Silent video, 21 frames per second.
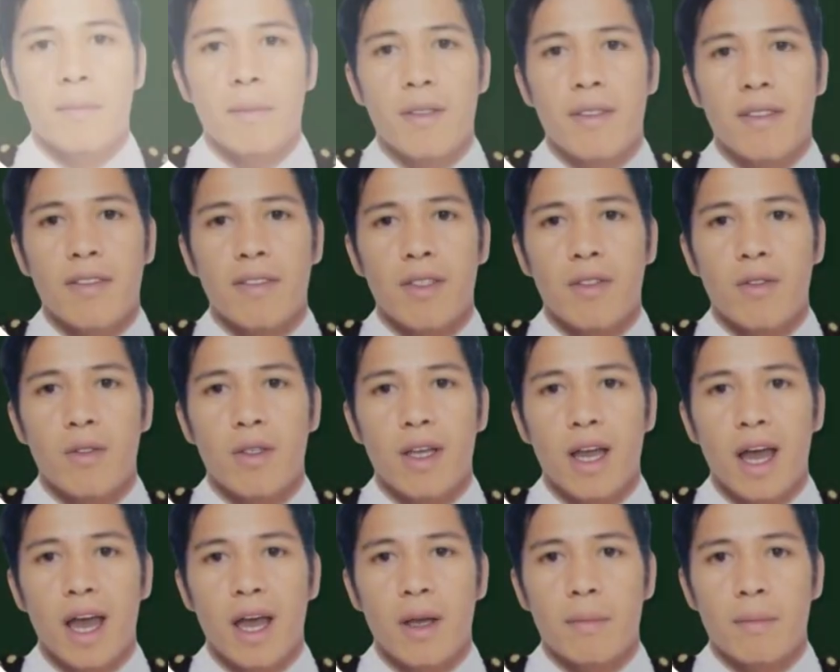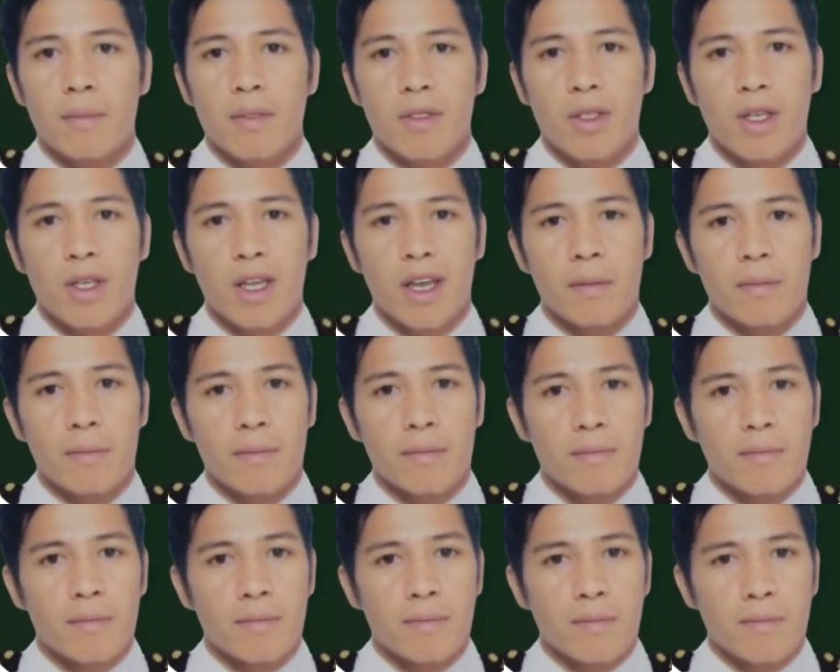Metacentric height, GM.
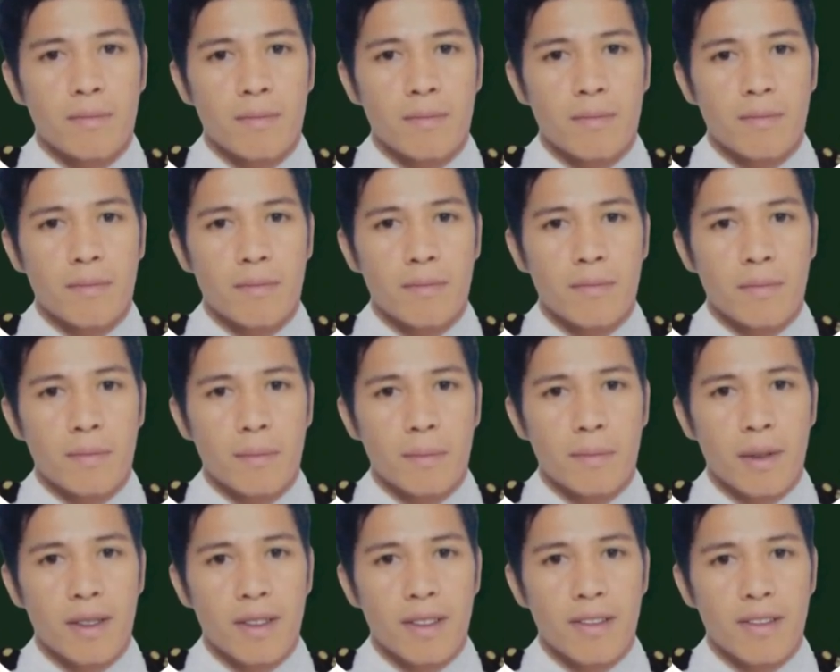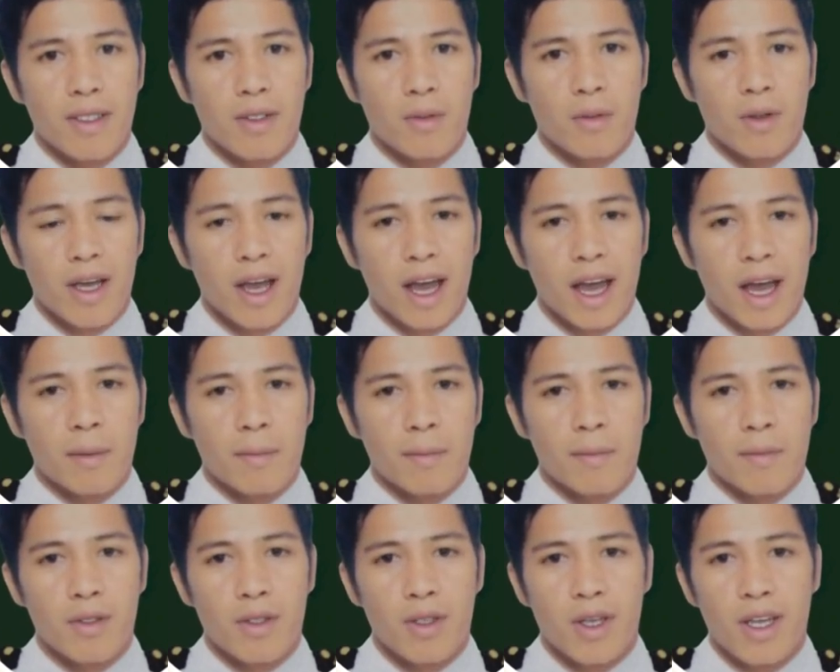Metacentric height,
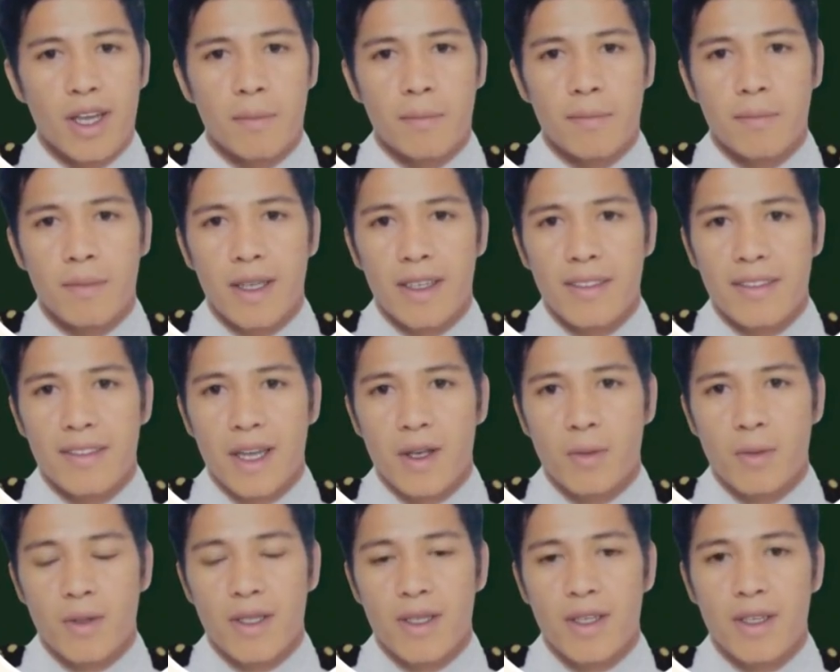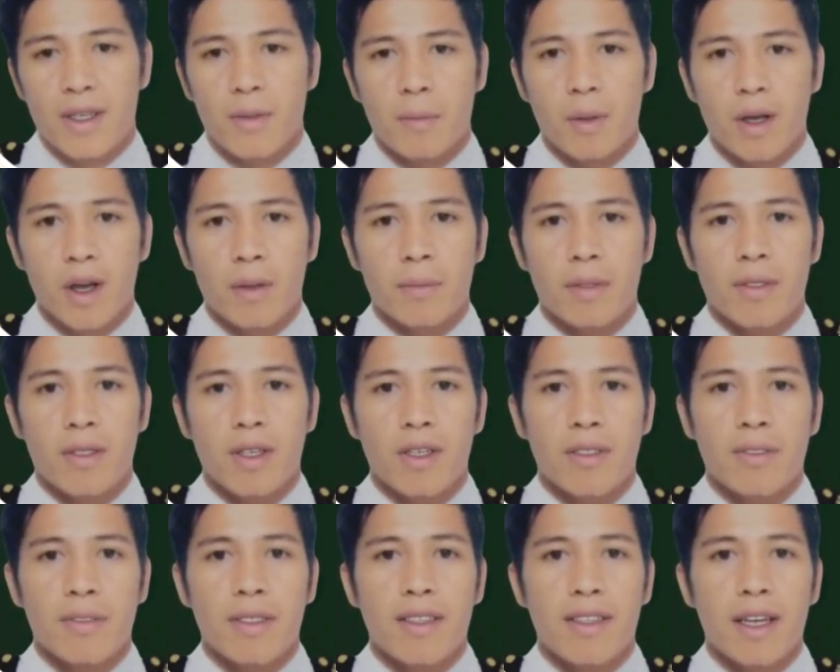GM, is a critical
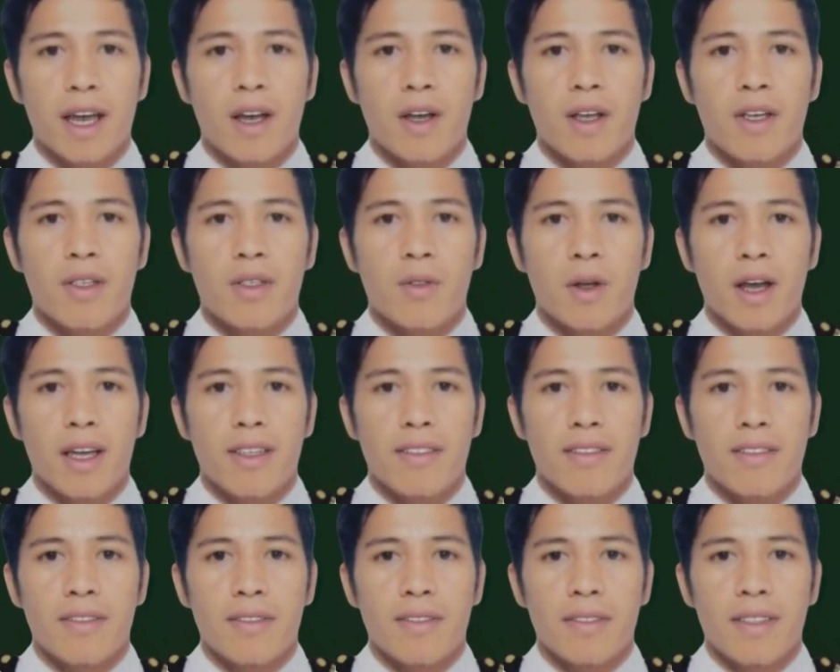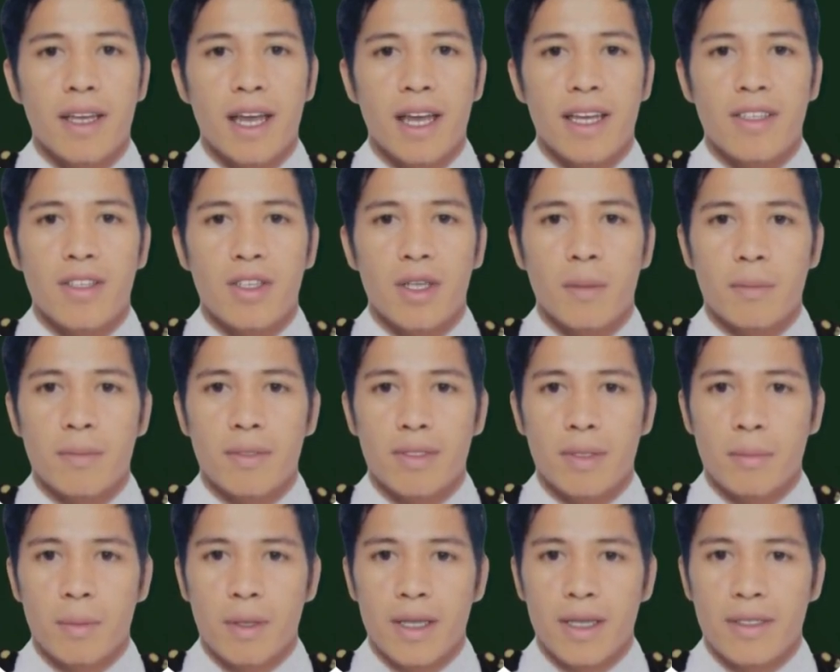parameter that characterizes a ship's
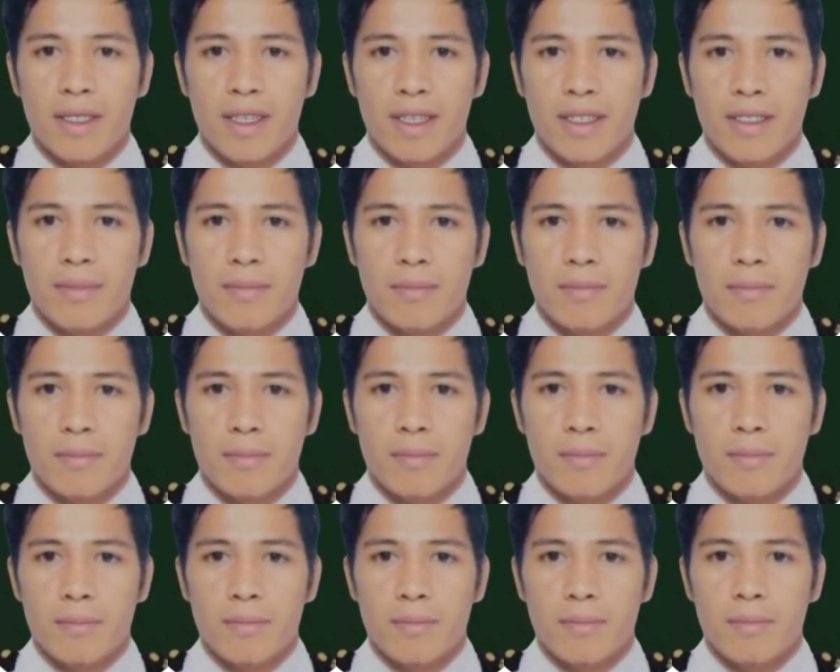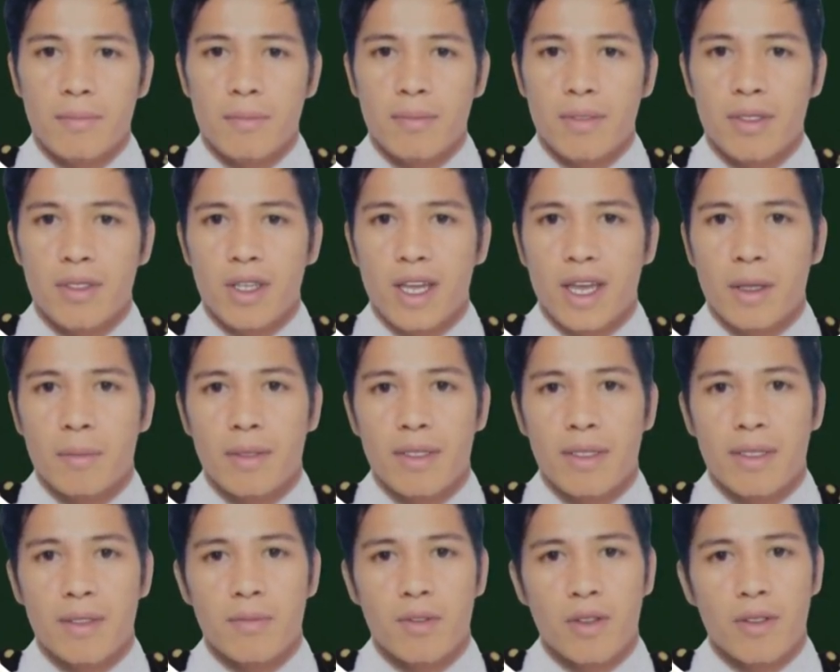stability. GM
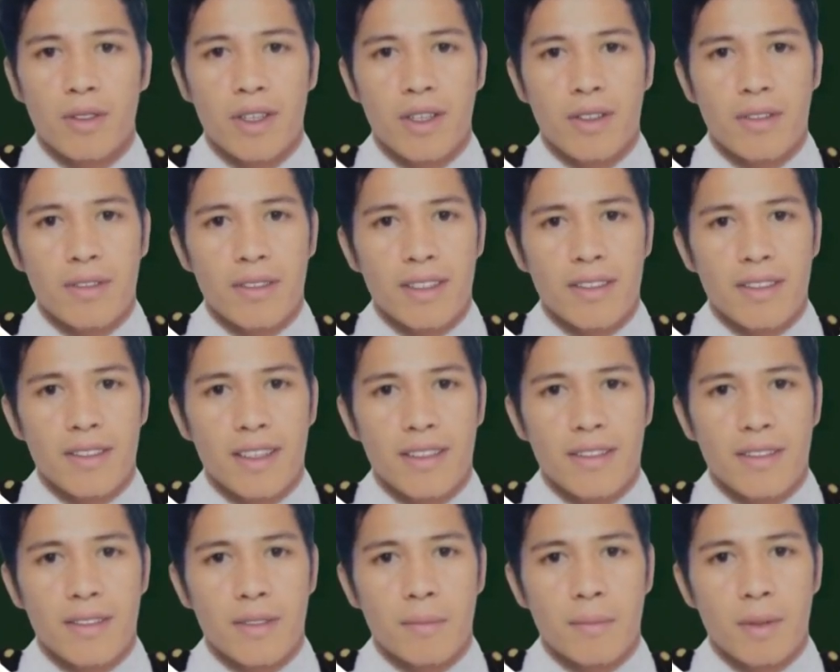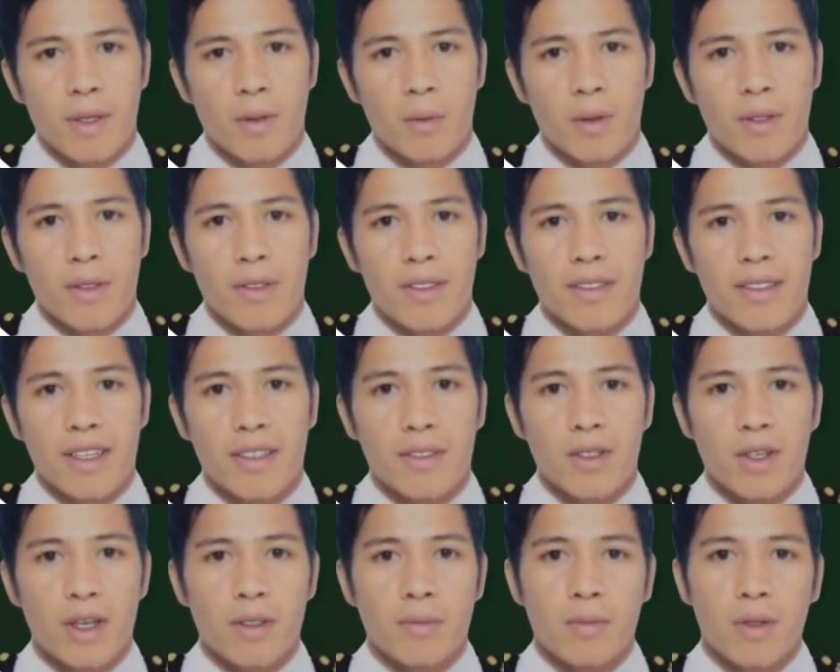is the vertical distance between the
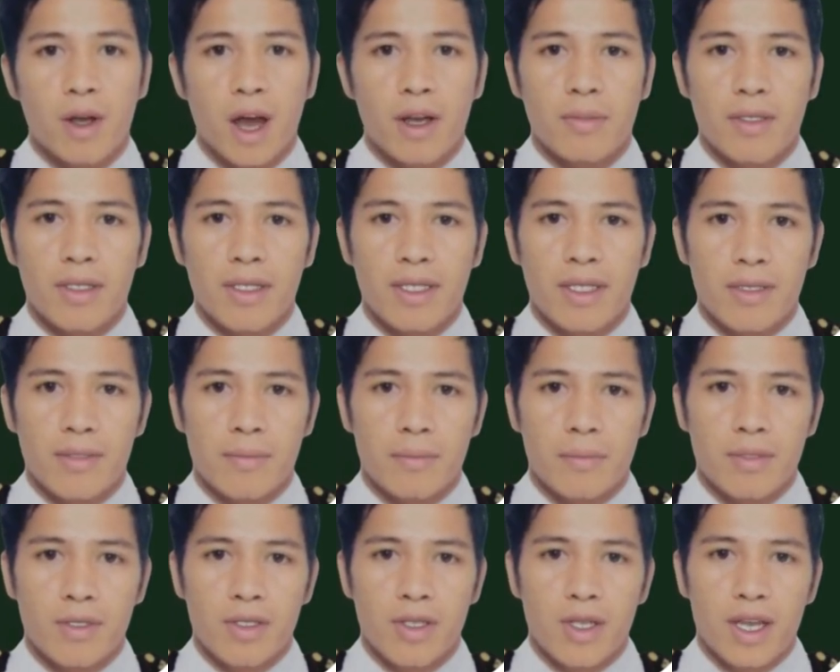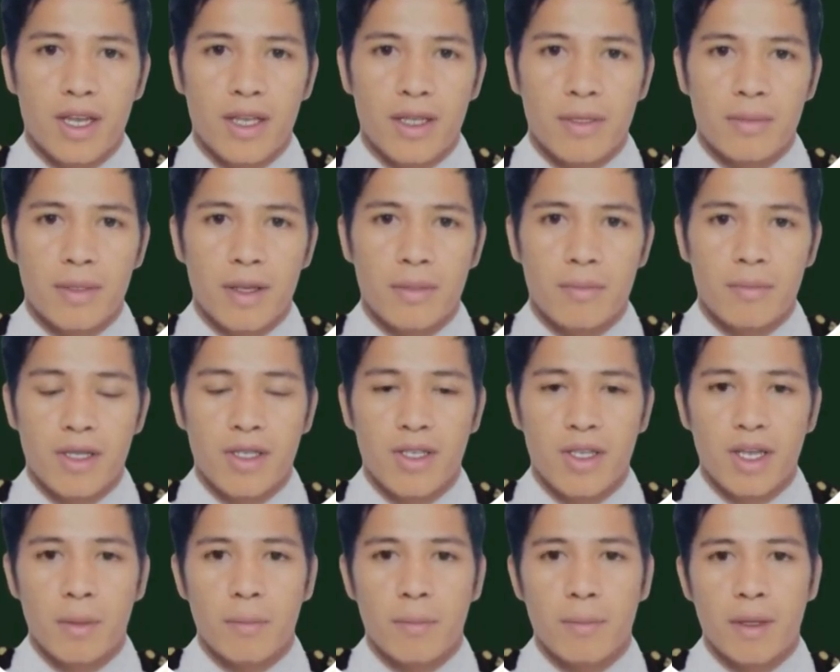center of gravity, G, of the
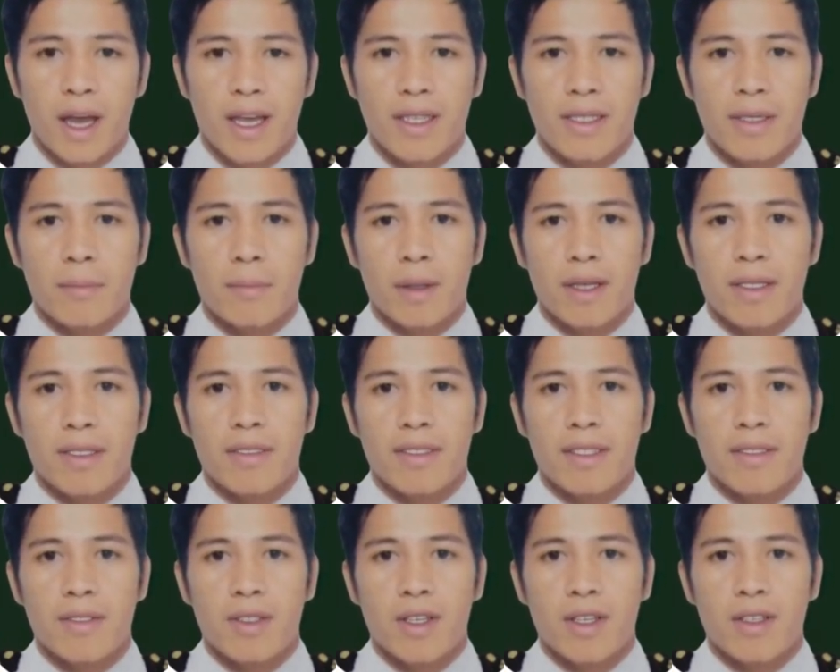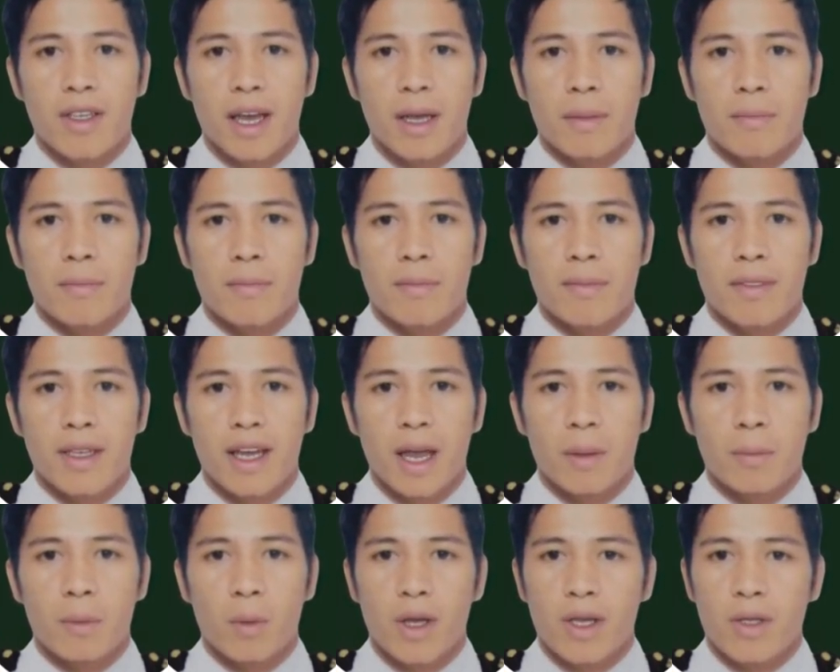ship and the metacenter, M,
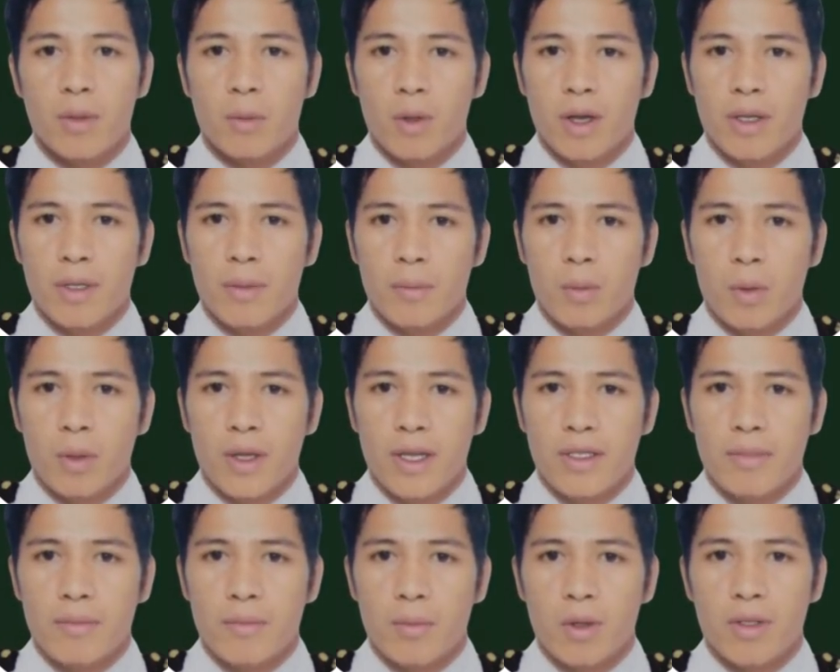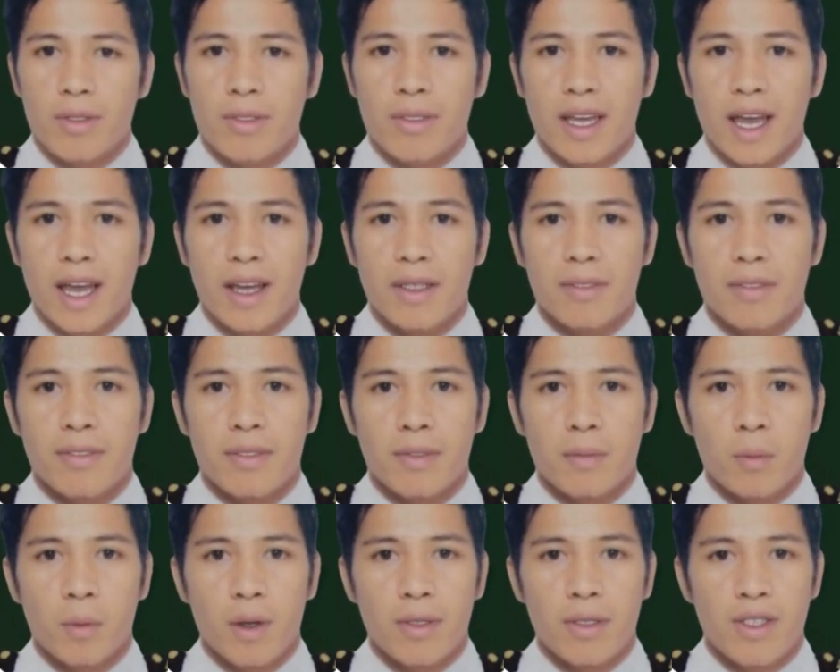a point where the buoyant force acts
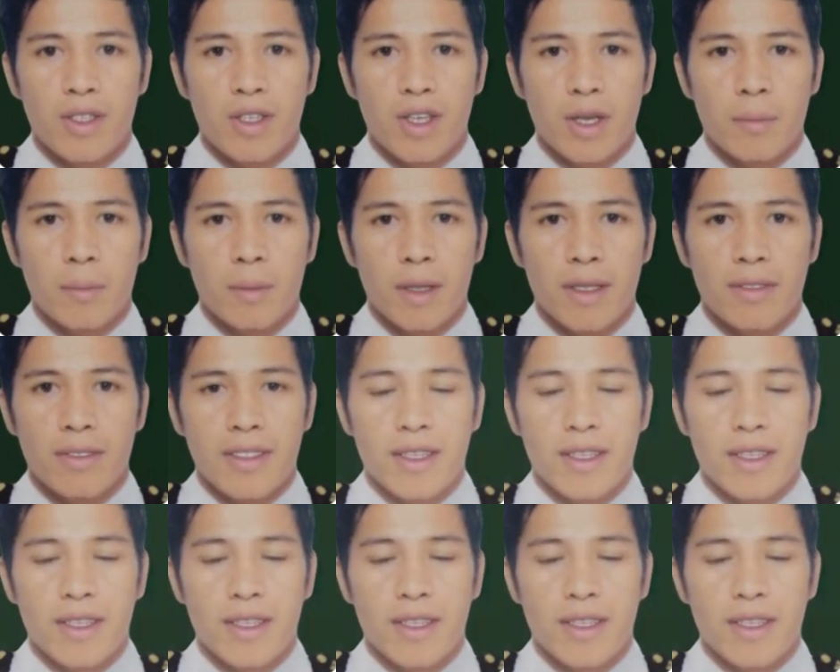when the ship is